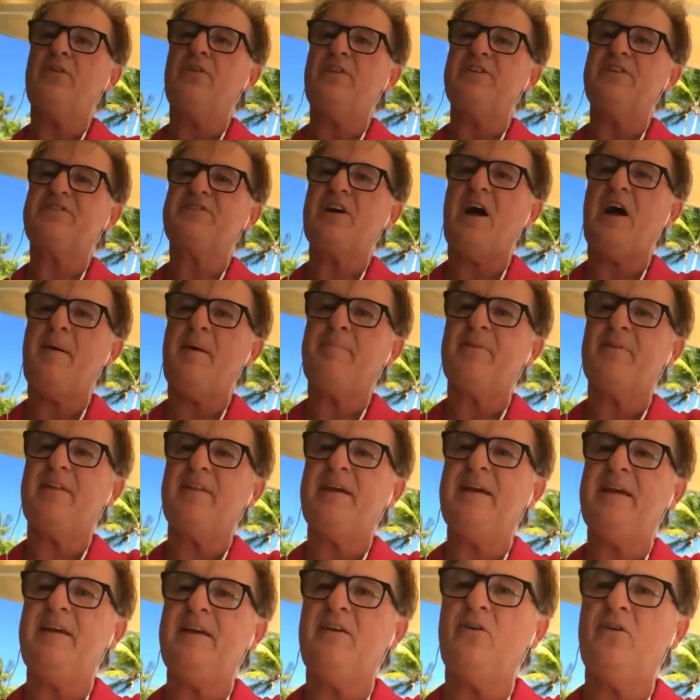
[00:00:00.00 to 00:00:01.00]
the top of
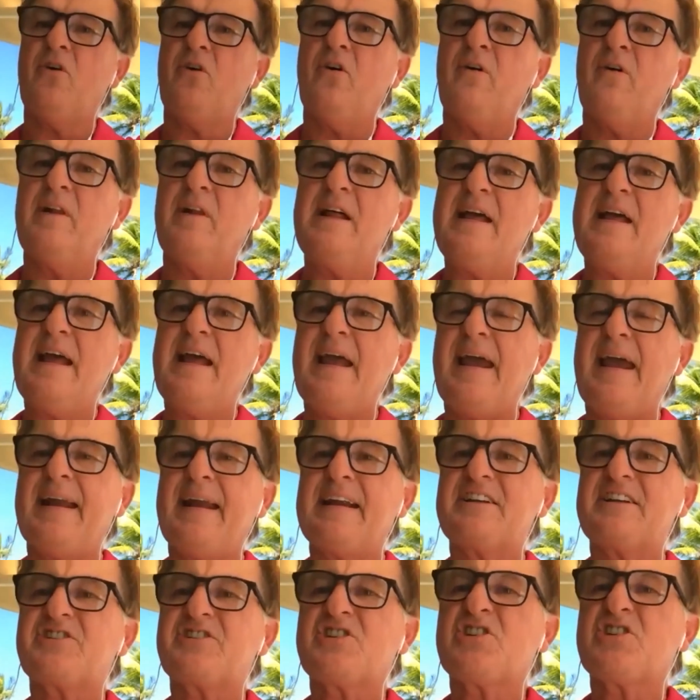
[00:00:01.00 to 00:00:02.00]
the hill and
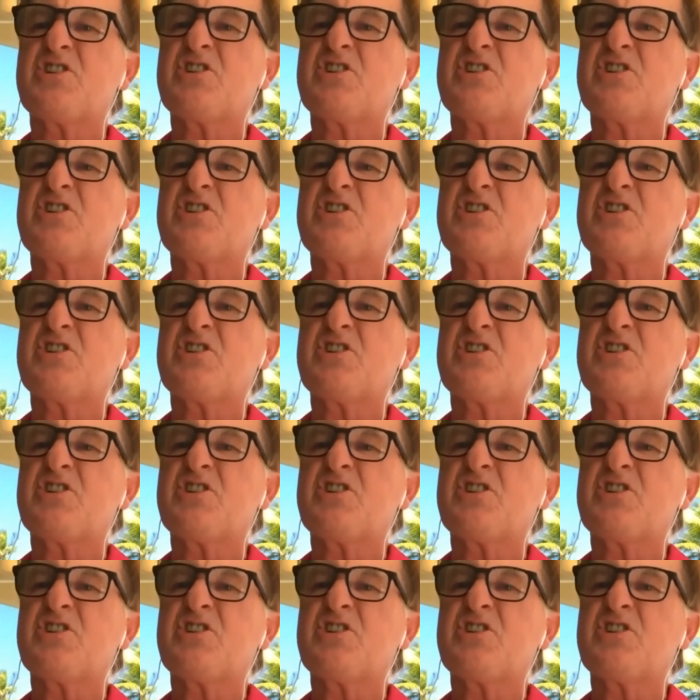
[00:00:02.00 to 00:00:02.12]
it's